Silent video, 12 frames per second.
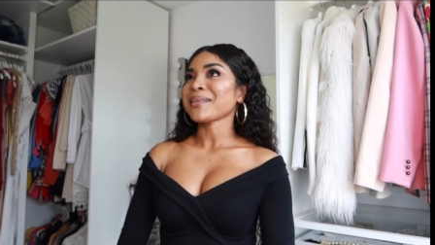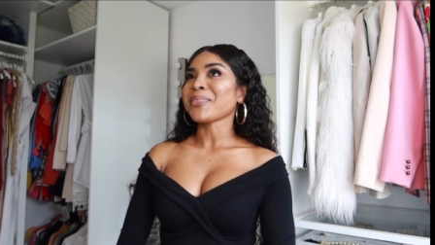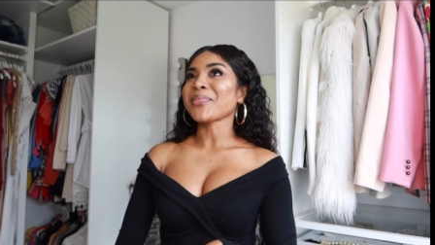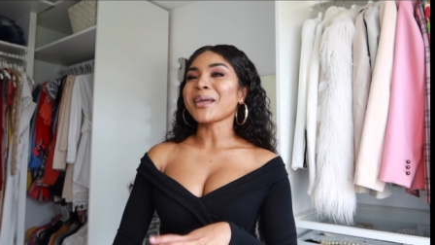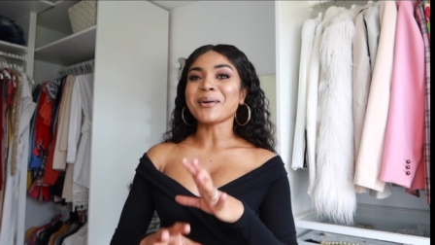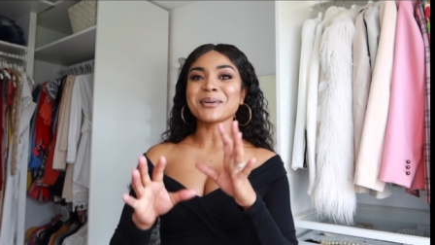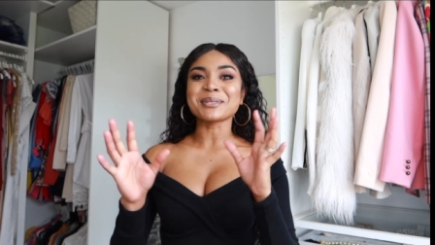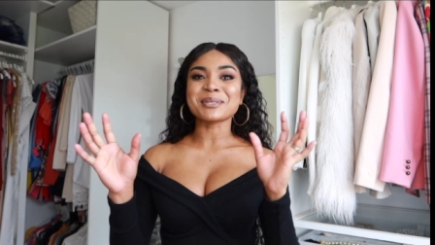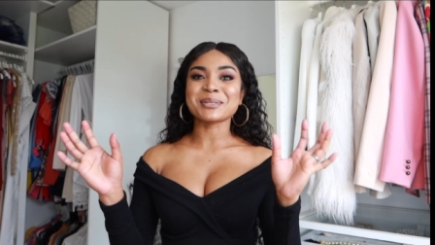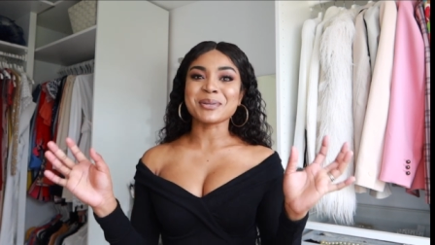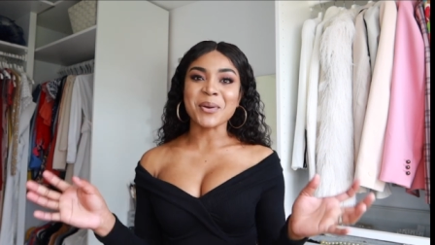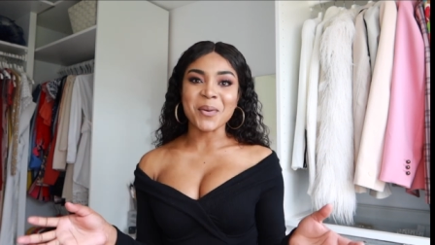There are
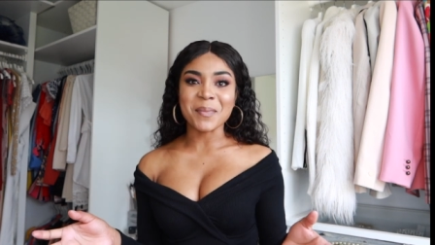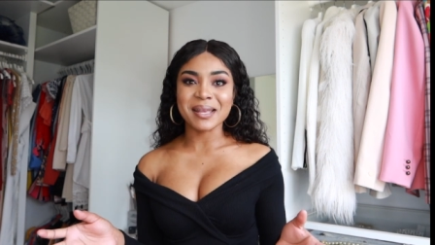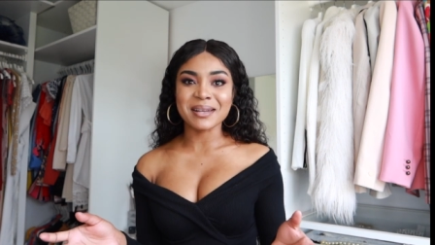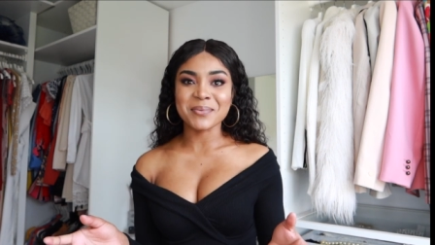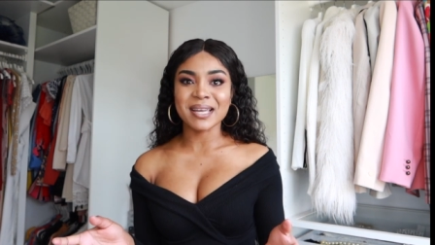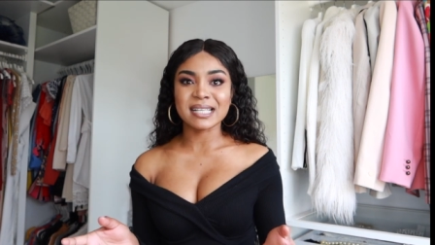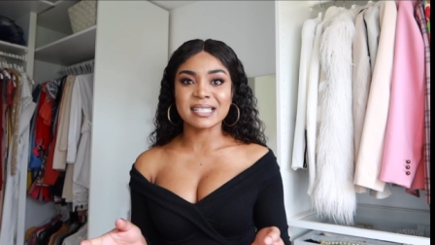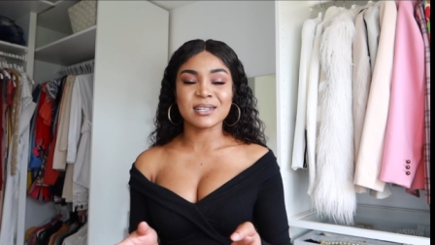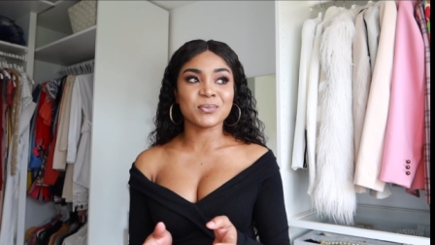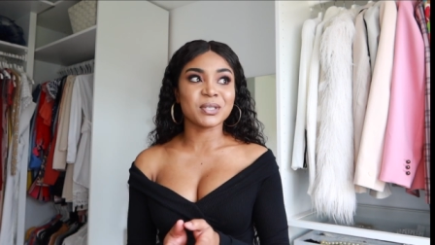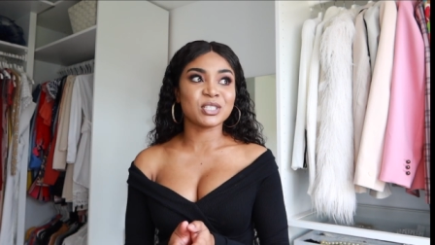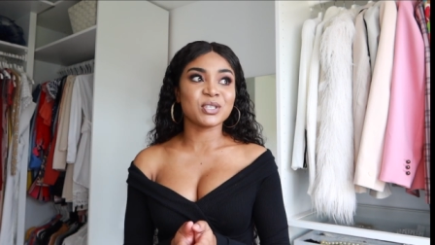so many ways
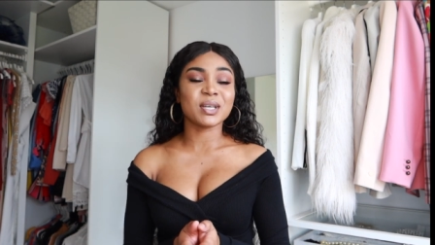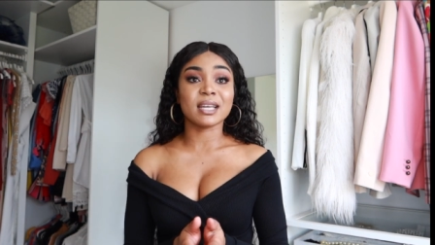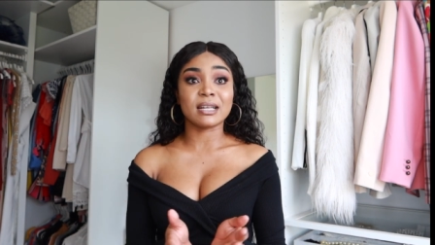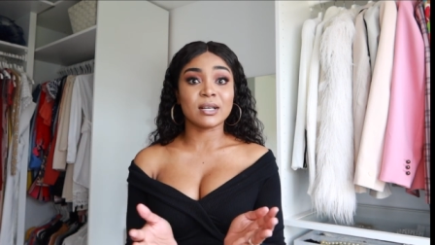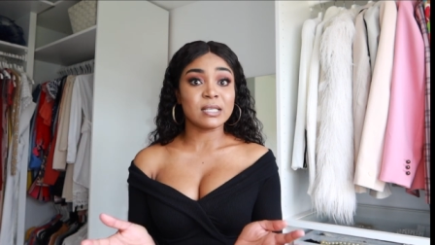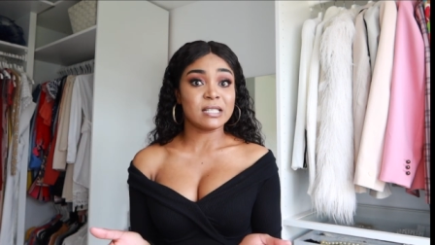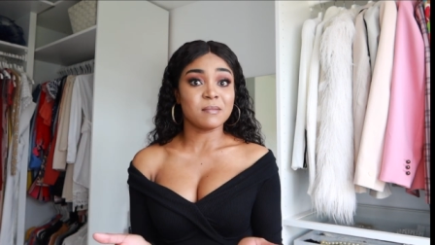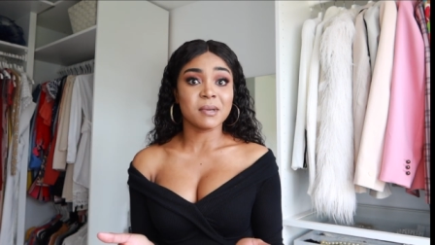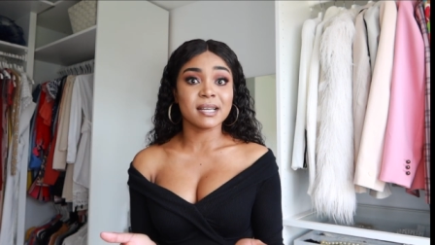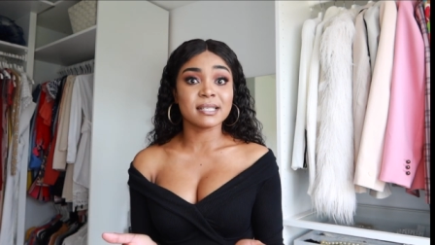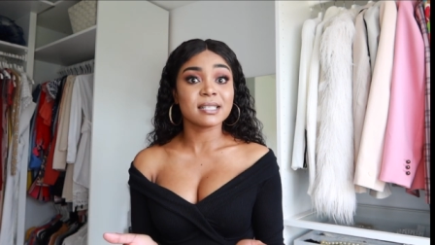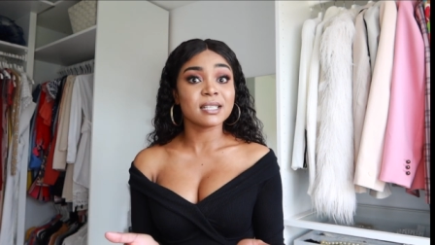in which you can
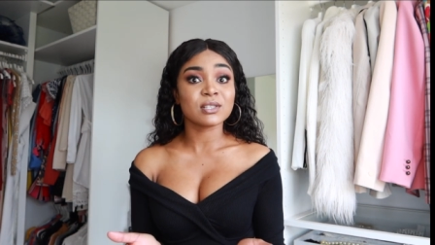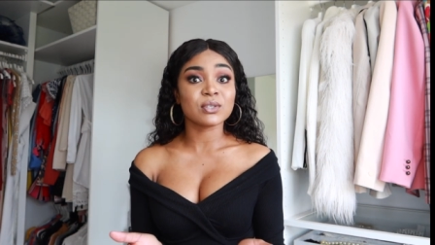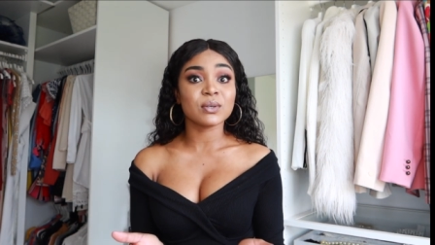customize these